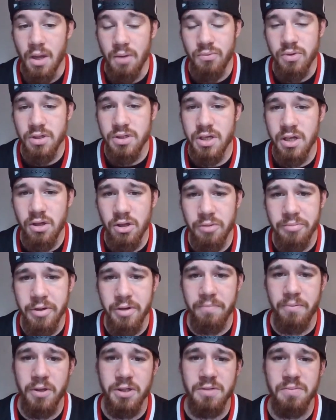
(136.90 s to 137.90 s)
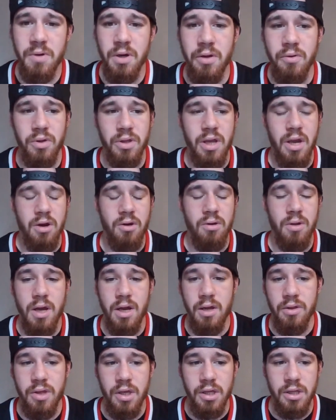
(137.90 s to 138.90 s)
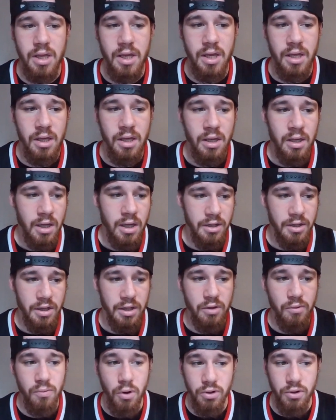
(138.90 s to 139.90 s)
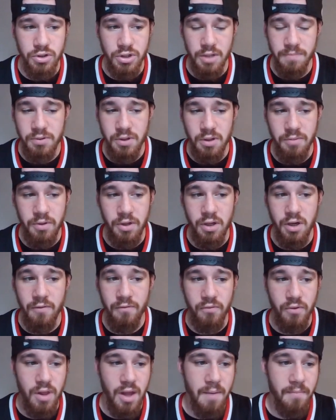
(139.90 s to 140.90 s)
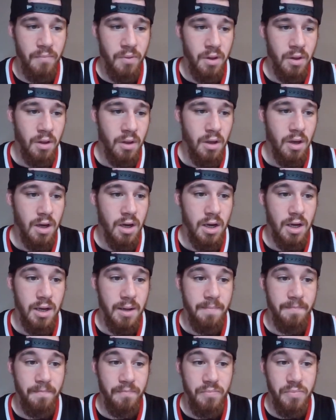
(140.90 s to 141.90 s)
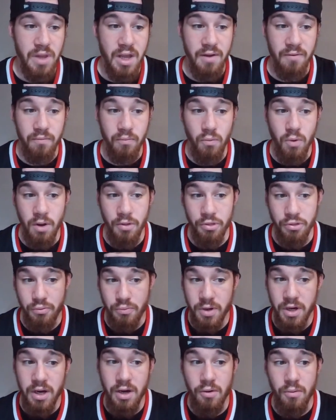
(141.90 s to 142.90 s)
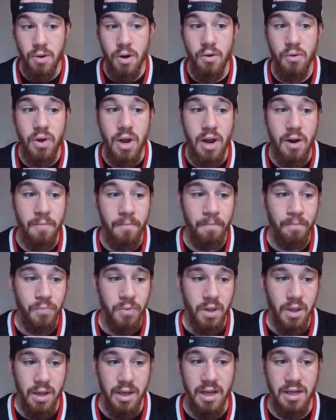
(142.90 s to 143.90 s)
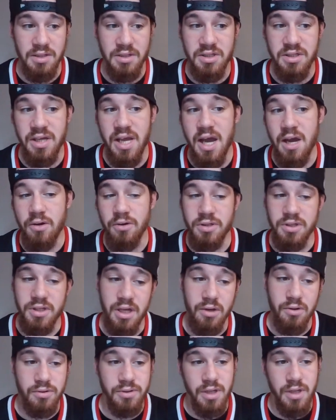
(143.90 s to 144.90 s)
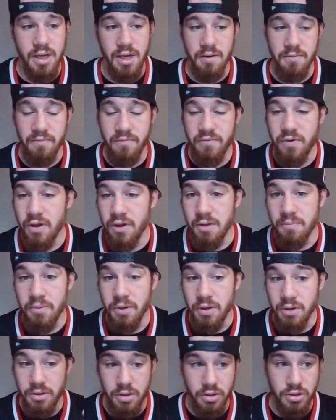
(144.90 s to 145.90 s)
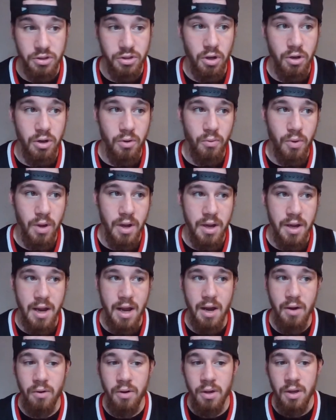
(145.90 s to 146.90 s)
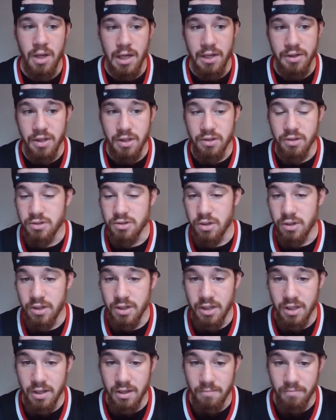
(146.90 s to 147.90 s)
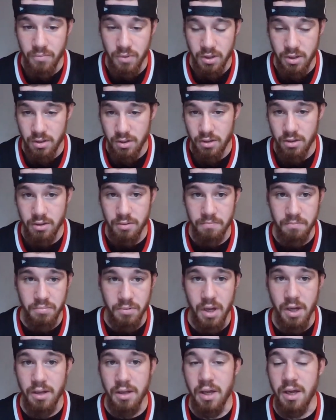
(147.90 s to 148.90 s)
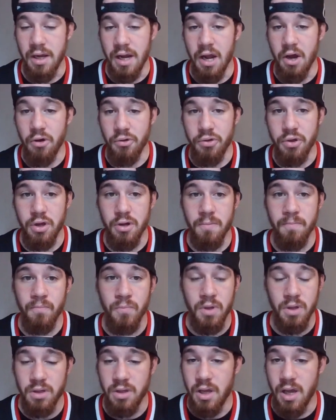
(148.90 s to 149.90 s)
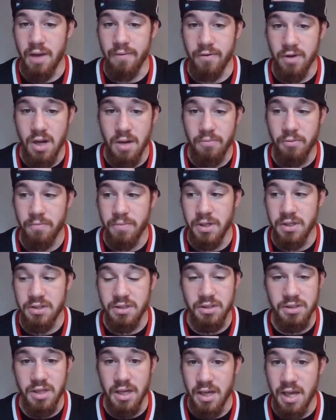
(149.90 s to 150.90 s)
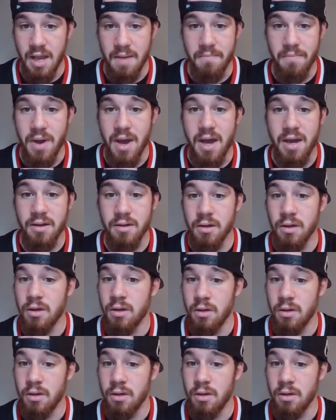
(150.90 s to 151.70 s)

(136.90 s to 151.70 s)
I'm going to take a little bit of plus money with Carolina. I think they, I think a road trip is going to be good for them. Um, they've won three in a row now against Seattle, San Jose, and Philly, but they're starting to win now. I think they're starting to get, they're getting healthier. They have a couple pieces that came back.